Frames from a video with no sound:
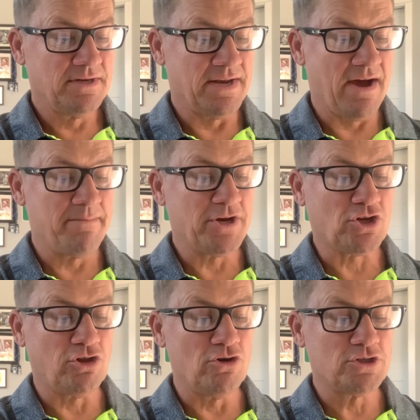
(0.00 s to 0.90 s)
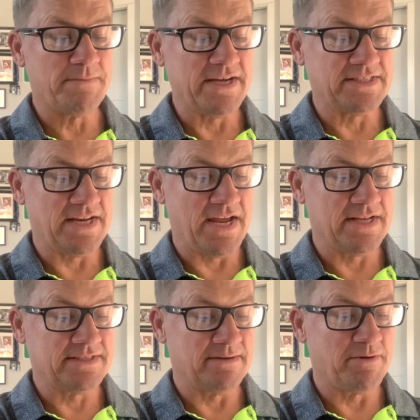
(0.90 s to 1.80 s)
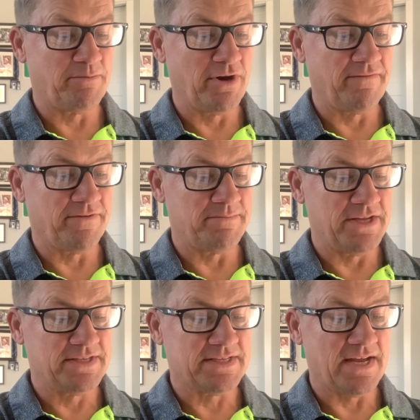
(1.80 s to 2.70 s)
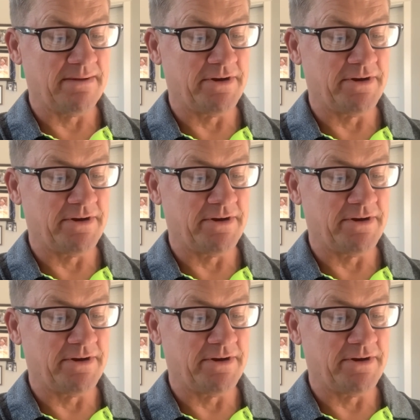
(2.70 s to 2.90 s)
Now I'm gonna close my stance and I'm gonna bring it from the inside.